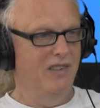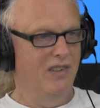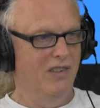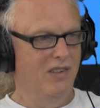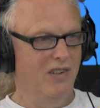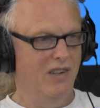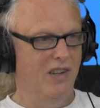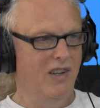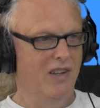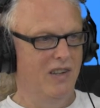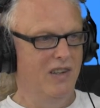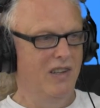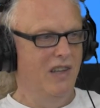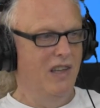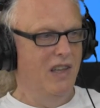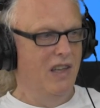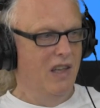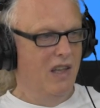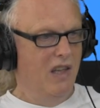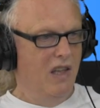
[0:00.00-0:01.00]
Okay,
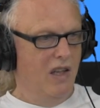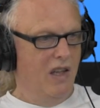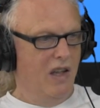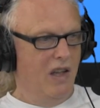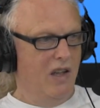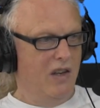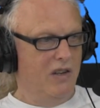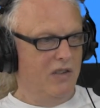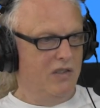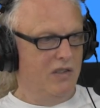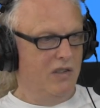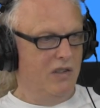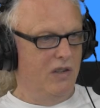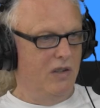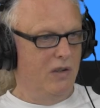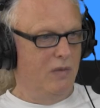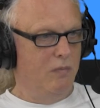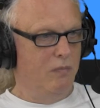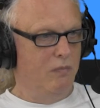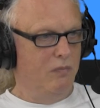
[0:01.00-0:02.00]
and
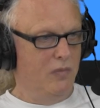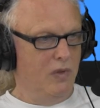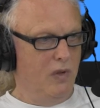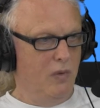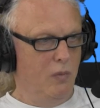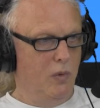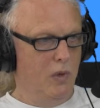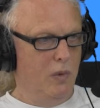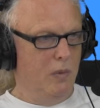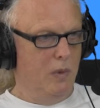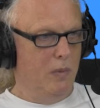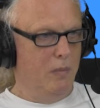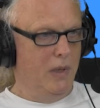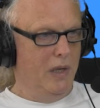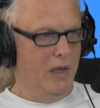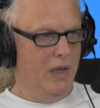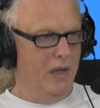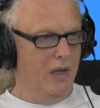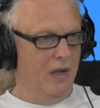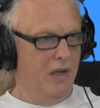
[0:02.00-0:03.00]
we will
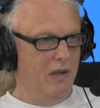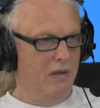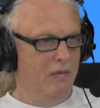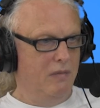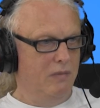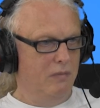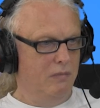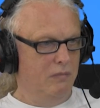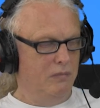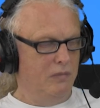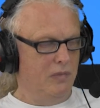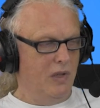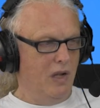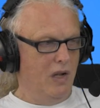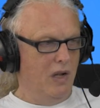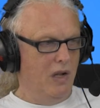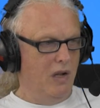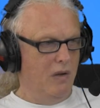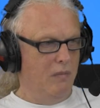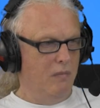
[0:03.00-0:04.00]
be
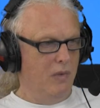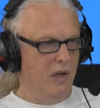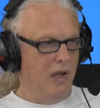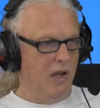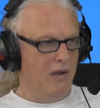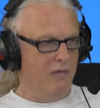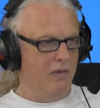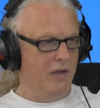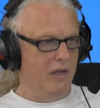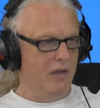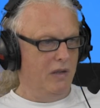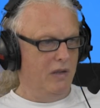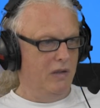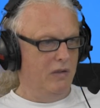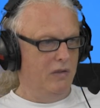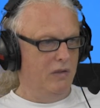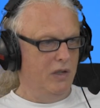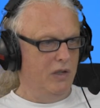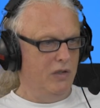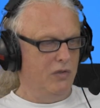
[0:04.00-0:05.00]
having
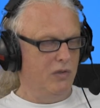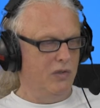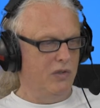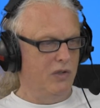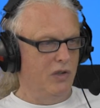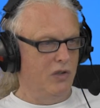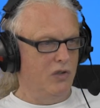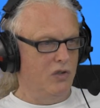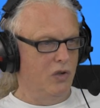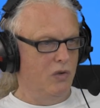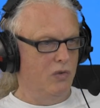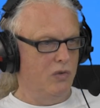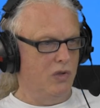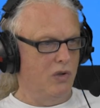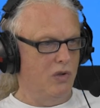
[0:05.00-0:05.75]
interesting shows.